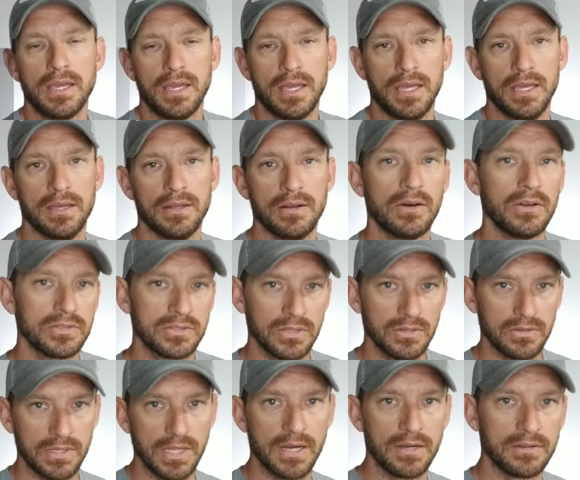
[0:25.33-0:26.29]
and
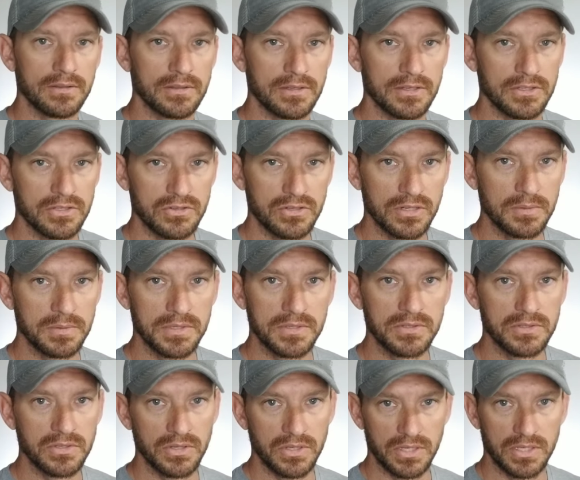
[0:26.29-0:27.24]
also down in the
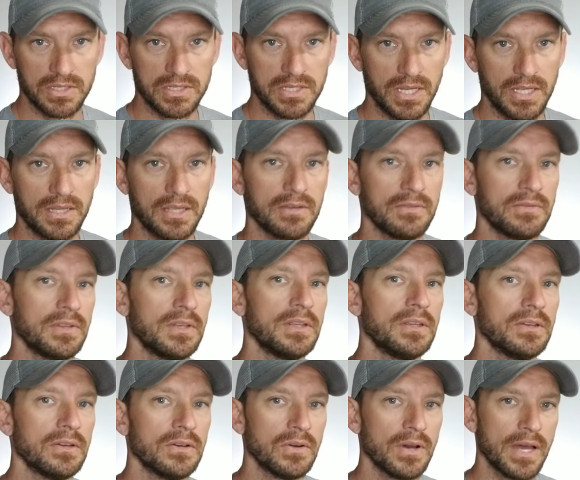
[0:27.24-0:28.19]
description so you can check that
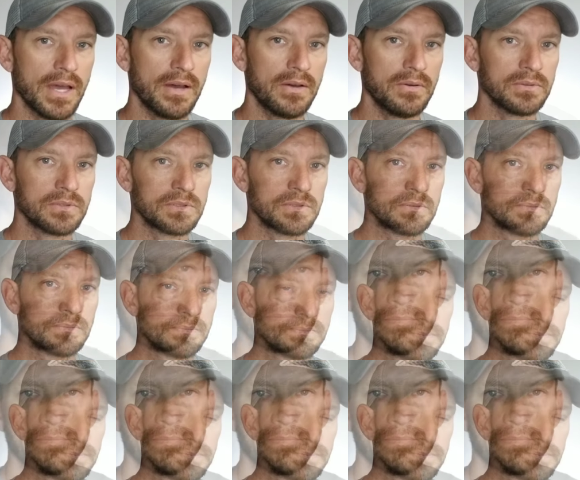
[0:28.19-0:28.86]
video out.